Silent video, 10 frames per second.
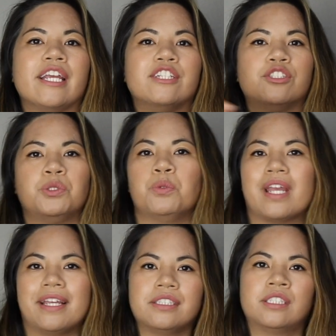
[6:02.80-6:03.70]
is to
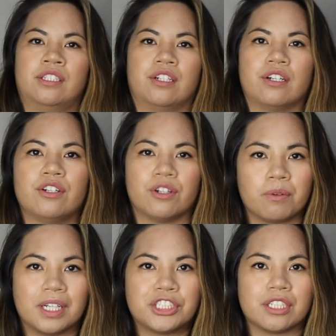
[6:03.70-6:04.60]
answer your
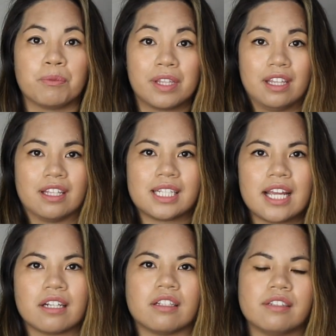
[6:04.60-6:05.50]
question within the
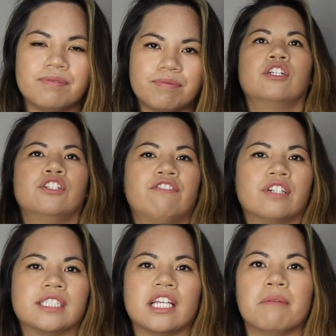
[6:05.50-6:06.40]
title.
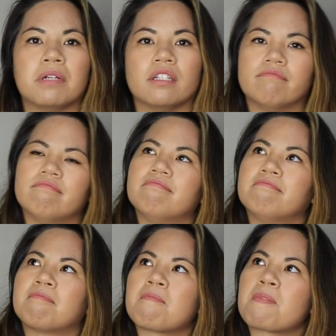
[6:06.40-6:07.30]
For example,
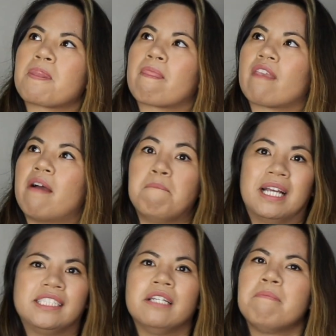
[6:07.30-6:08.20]

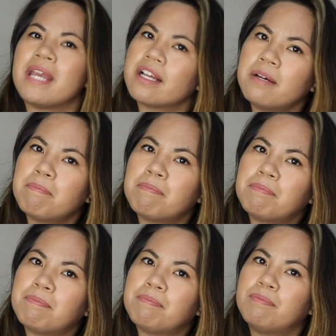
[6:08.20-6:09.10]
messy makeup,
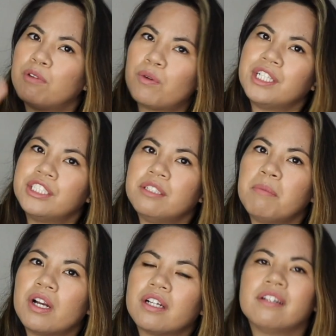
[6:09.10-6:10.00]
question
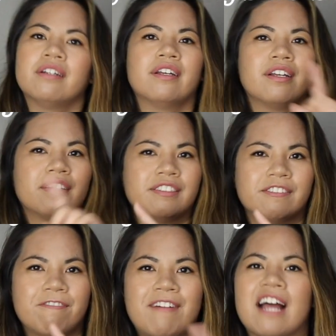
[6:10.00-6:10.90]
mark,
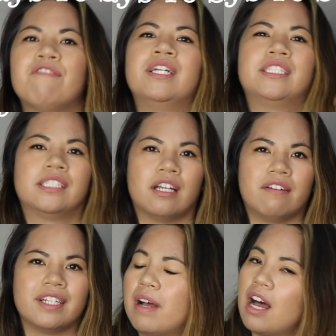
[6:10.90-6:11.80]
5 ways to
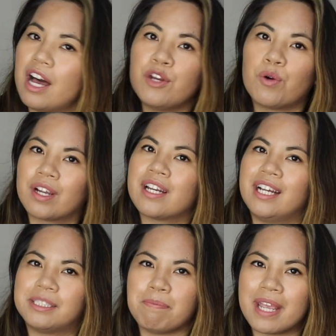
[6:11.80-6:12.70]
solve it.
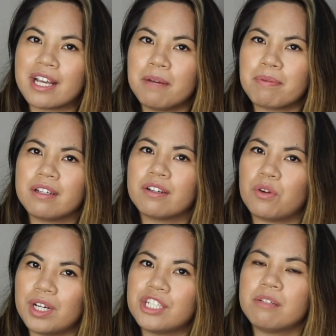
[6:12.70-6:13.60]
Unorganized makeup,
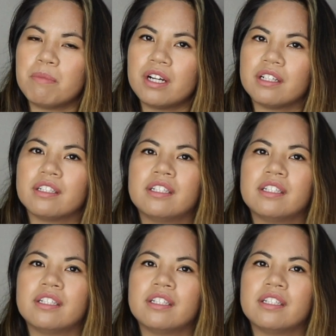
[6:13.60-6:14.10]
question mark,